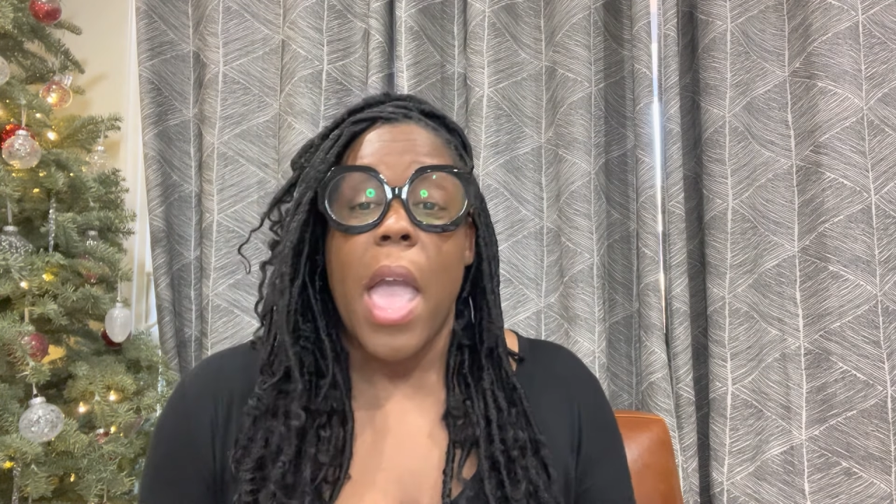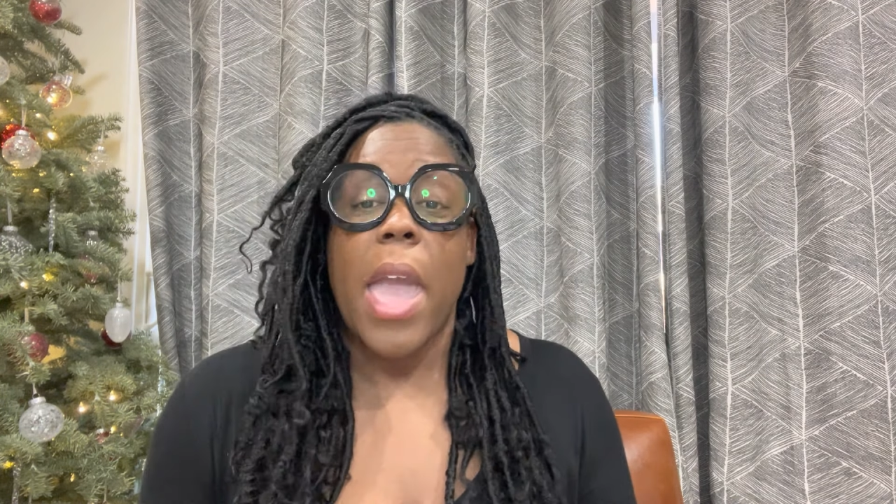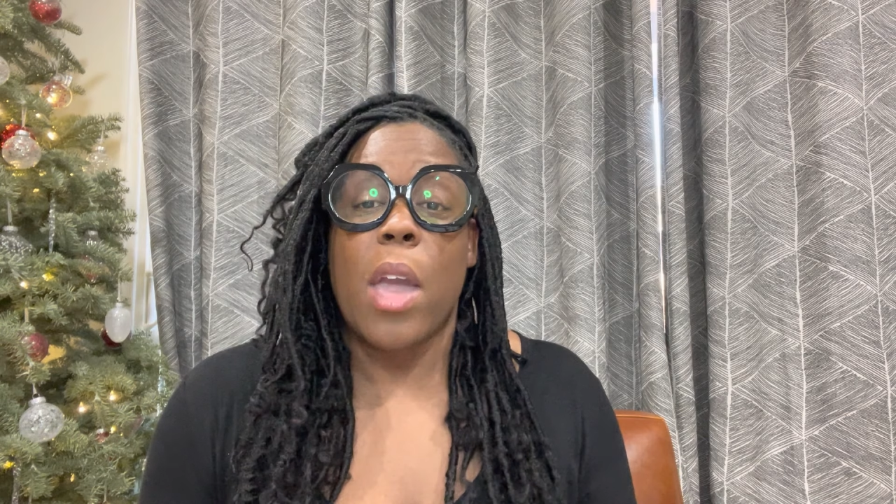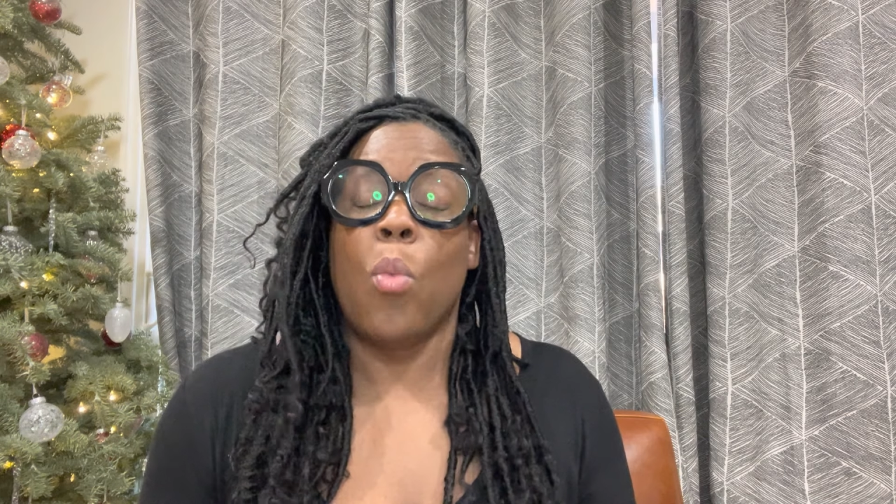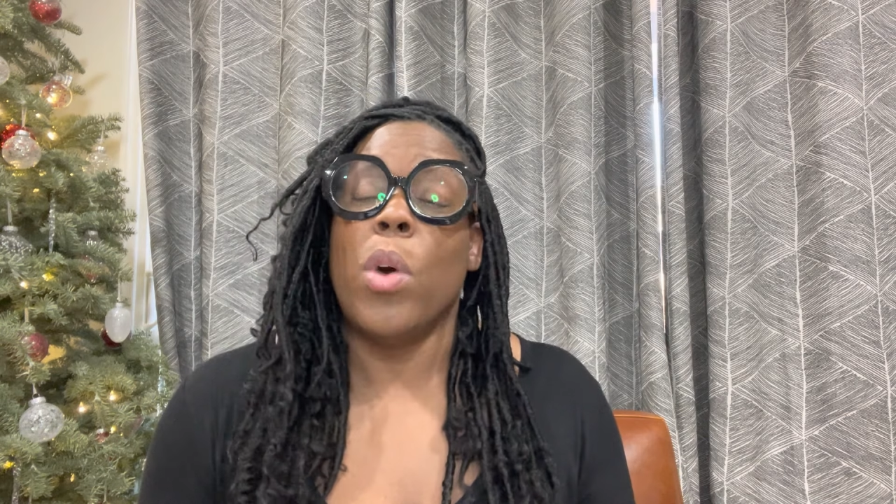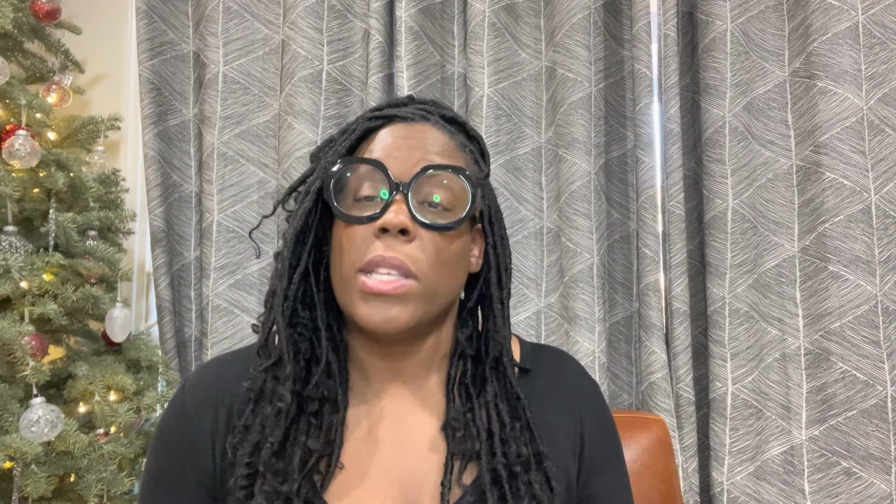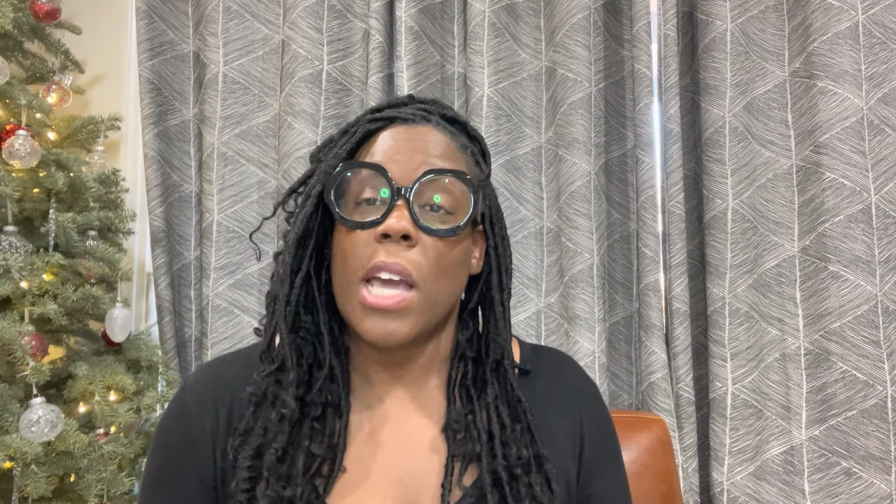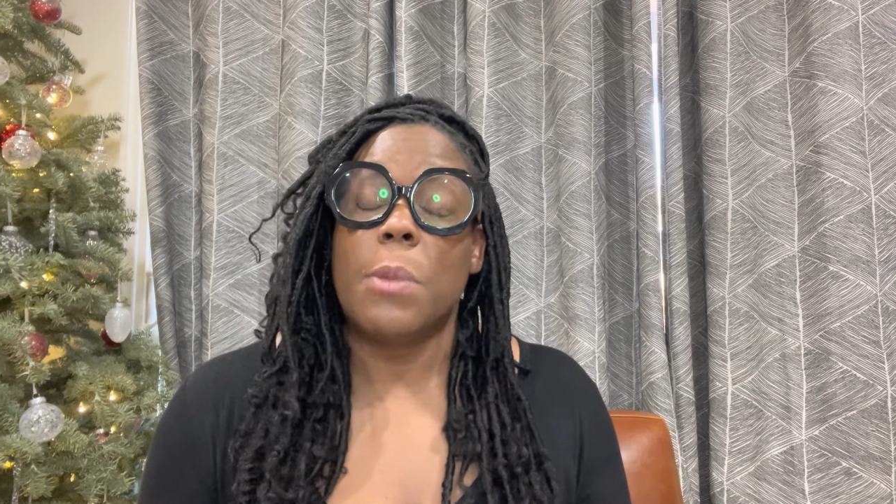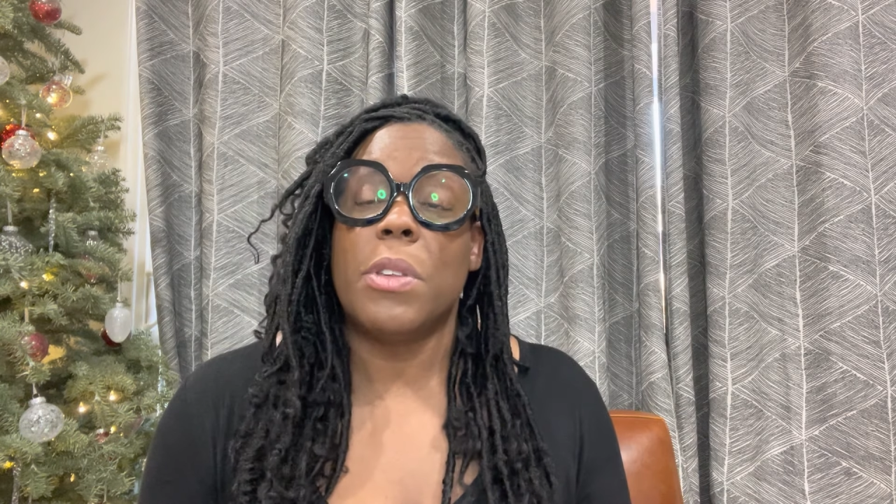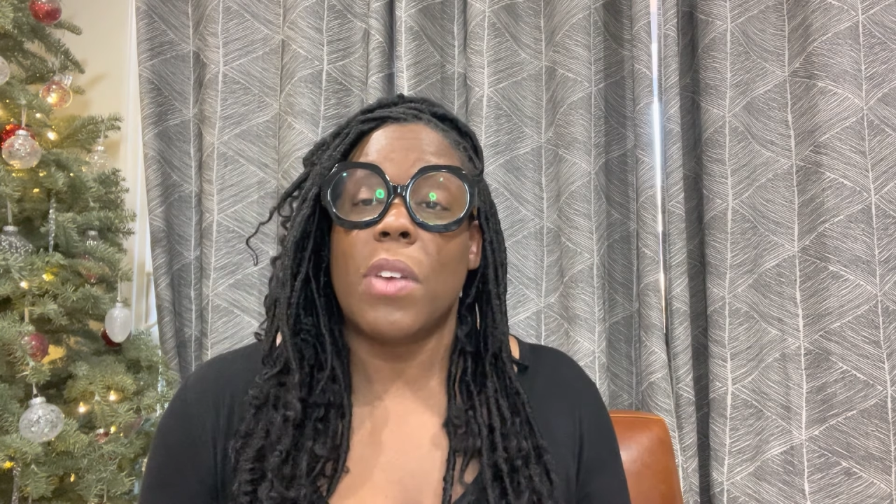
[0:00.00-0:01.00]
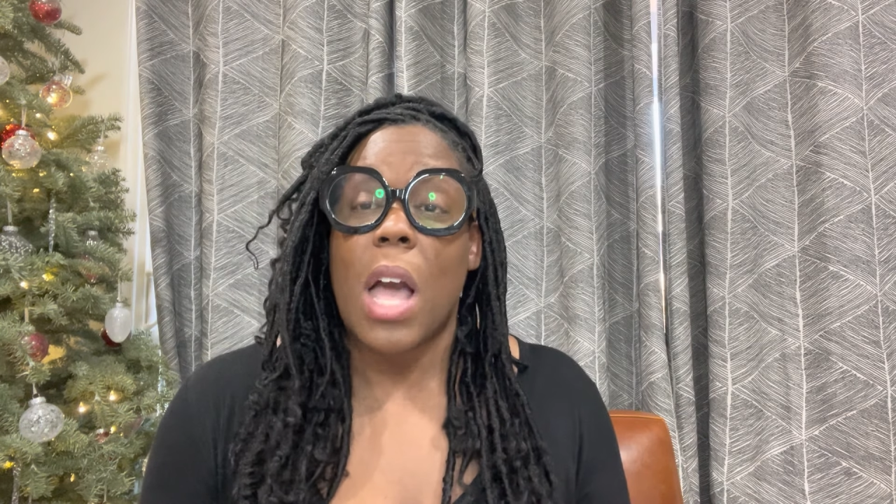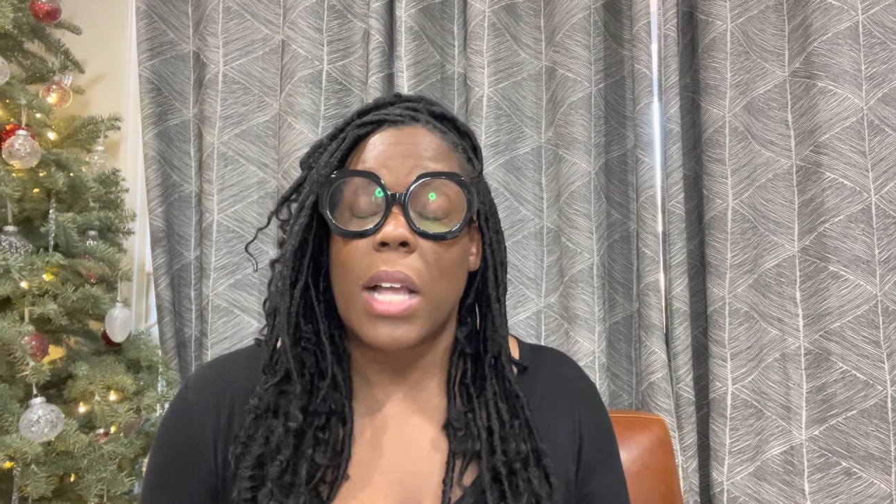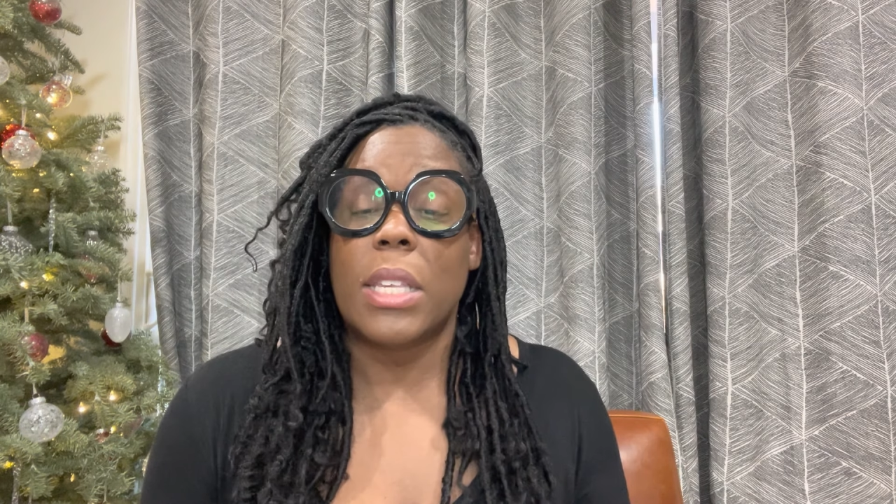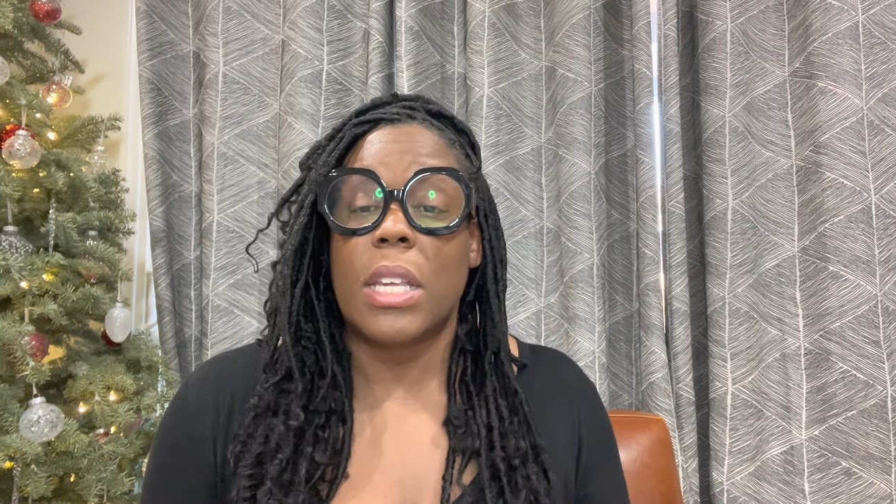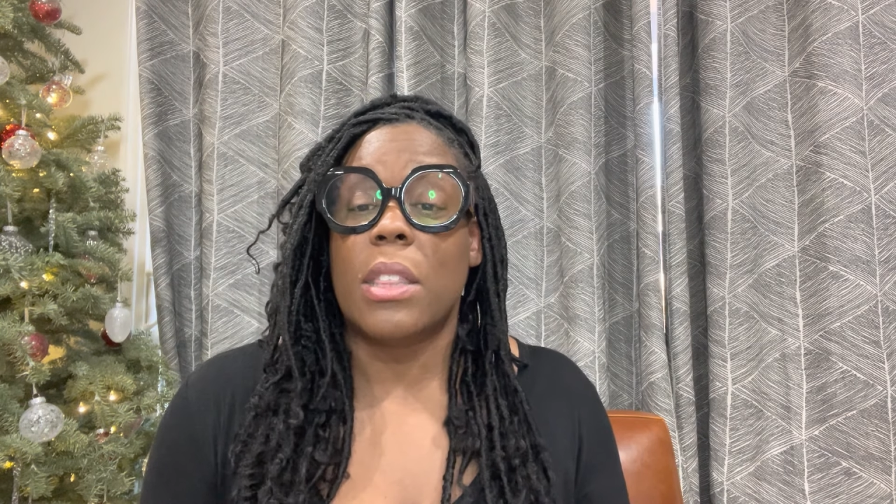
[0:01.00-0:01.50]
and what types of
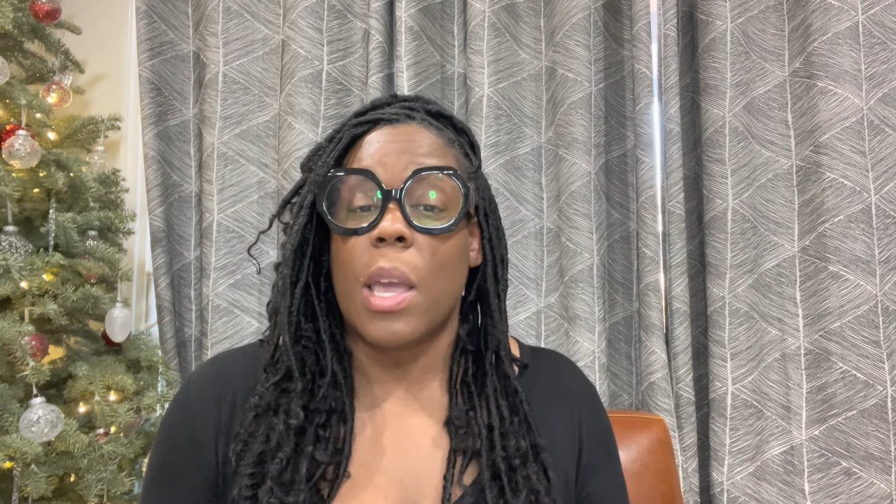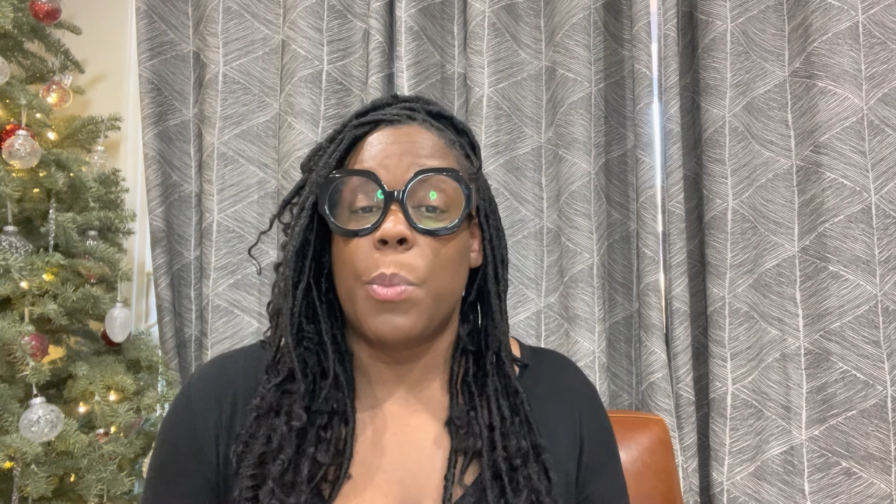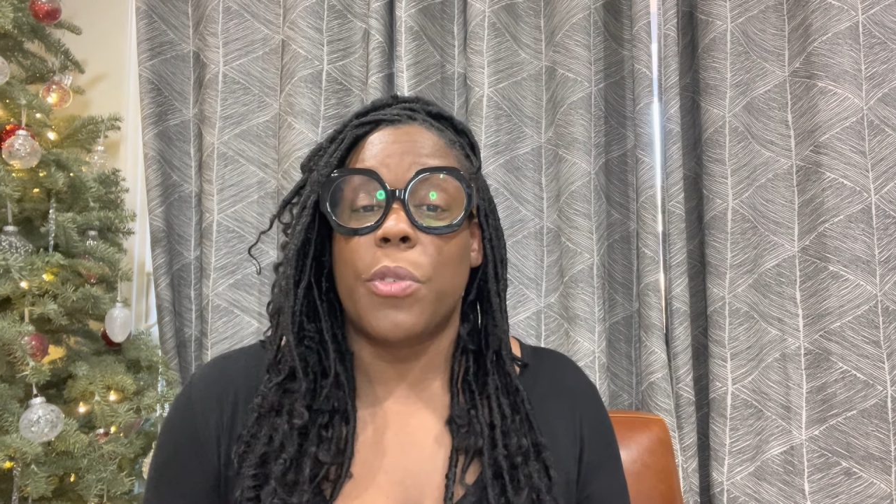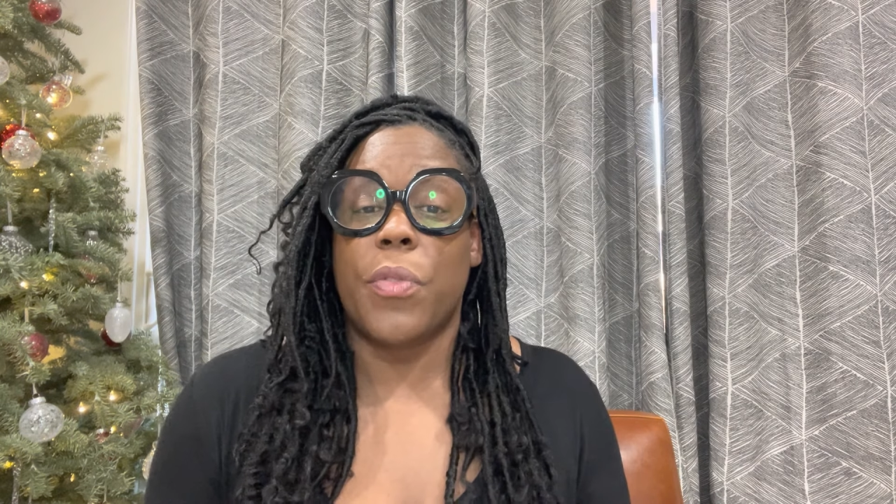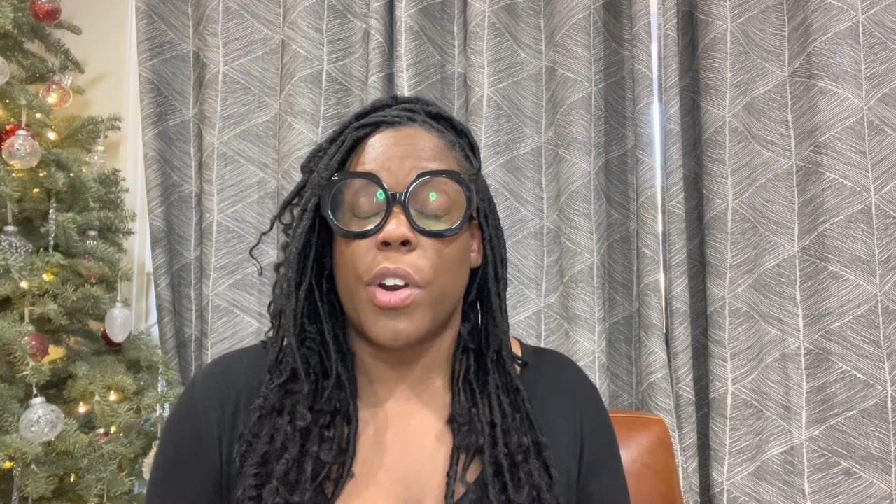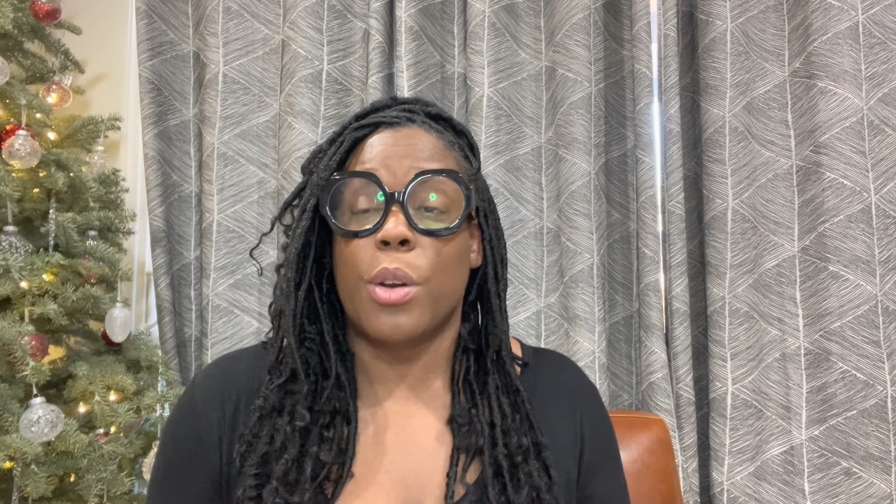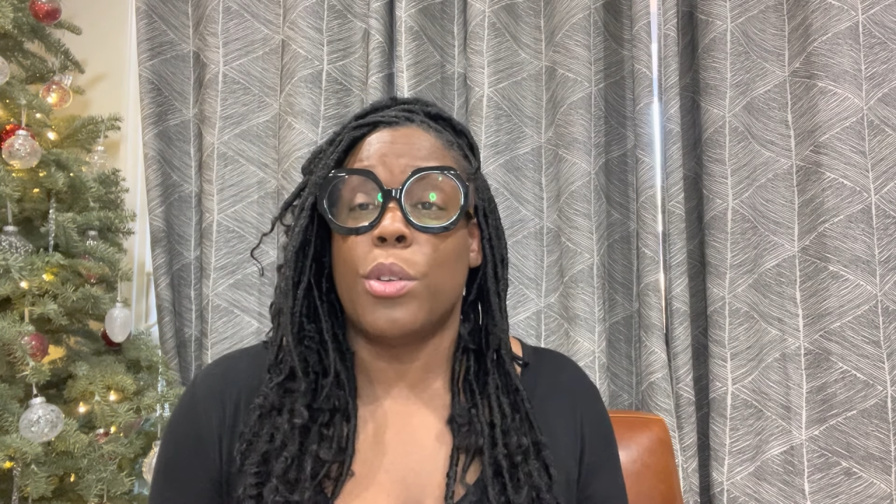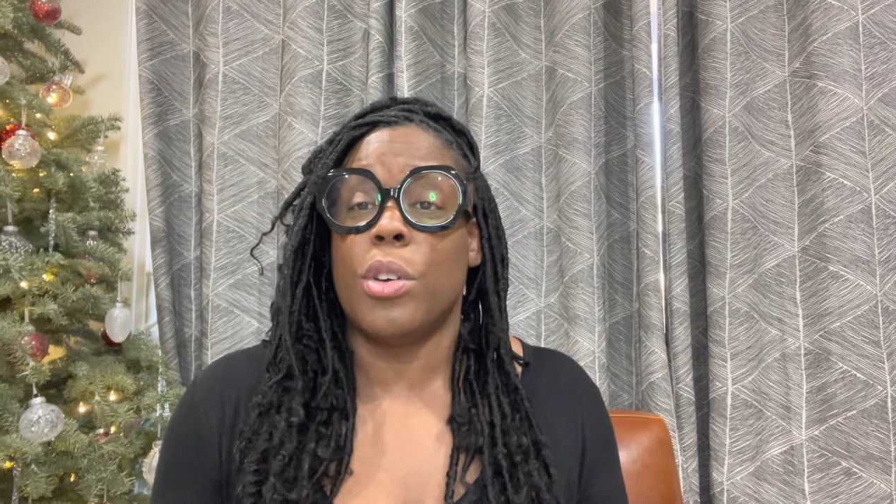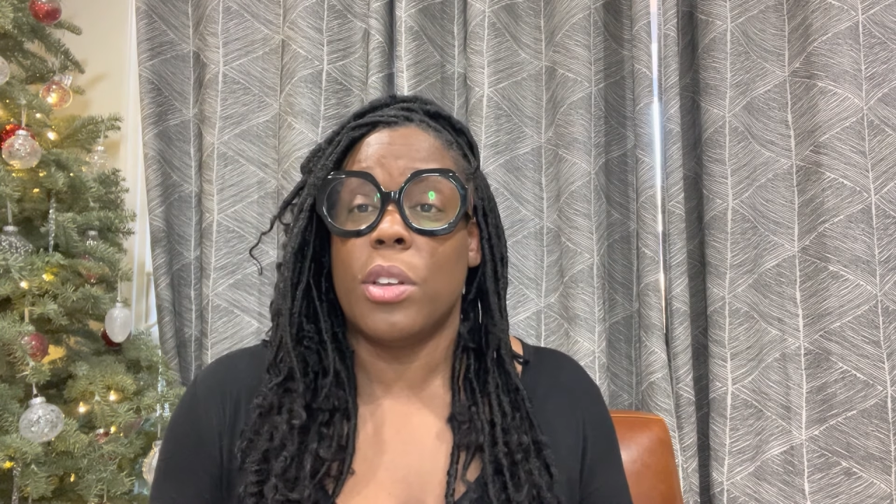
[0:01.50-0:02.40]
content they prefer to